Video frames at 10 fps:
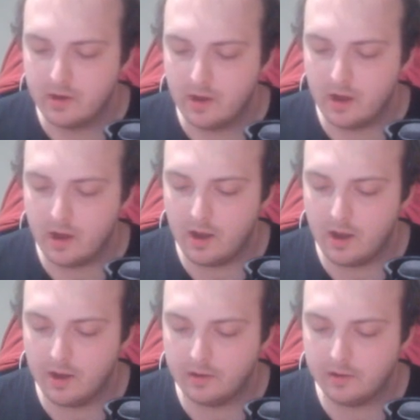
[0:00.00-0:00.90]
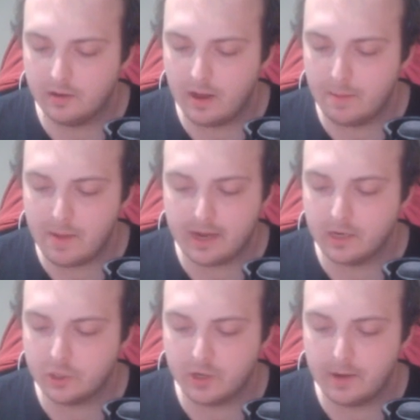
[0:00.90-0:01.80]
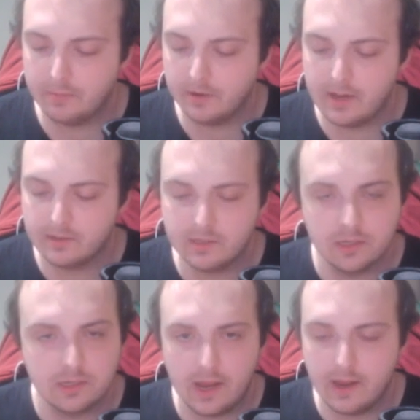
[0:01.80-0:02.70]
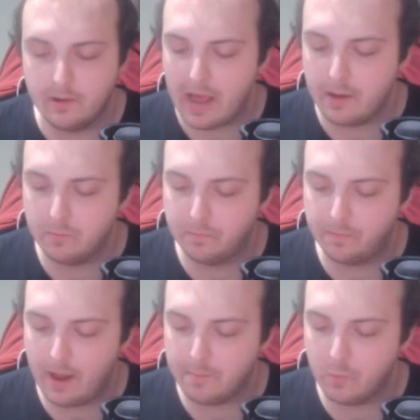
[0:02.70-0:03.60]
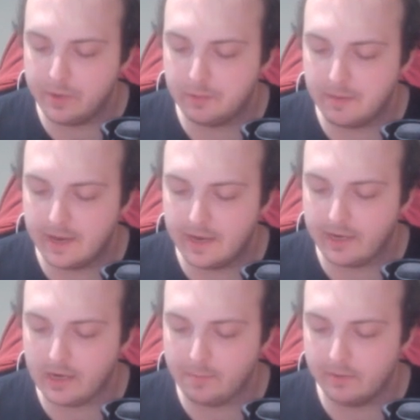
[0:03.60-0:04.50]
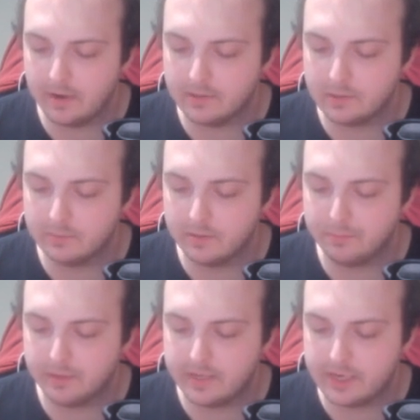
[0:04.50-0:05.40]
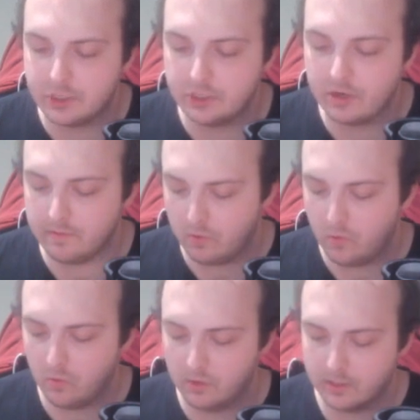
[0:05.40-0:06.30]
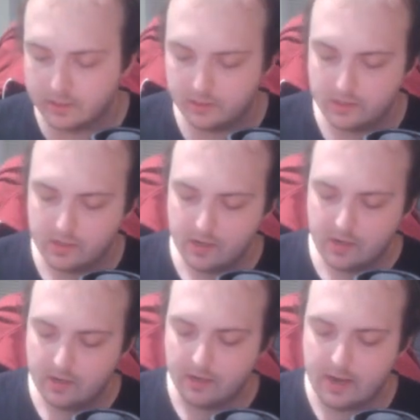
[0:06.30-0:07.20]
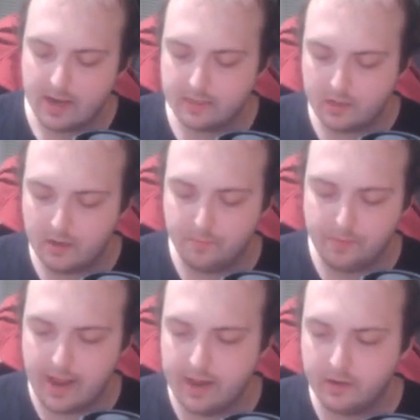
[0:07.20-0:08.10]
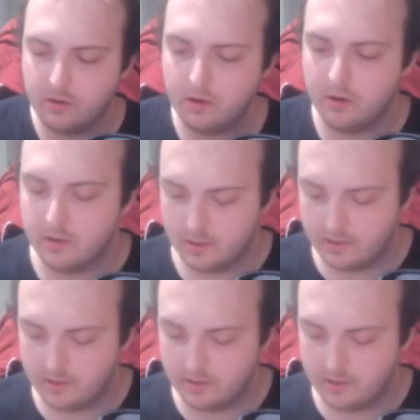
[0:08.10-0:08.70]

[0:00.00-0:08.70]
I'm not going to try and pronounce this. I'm a weak man. I cannot pronounce this, but Protection of Horus. Not a bad card.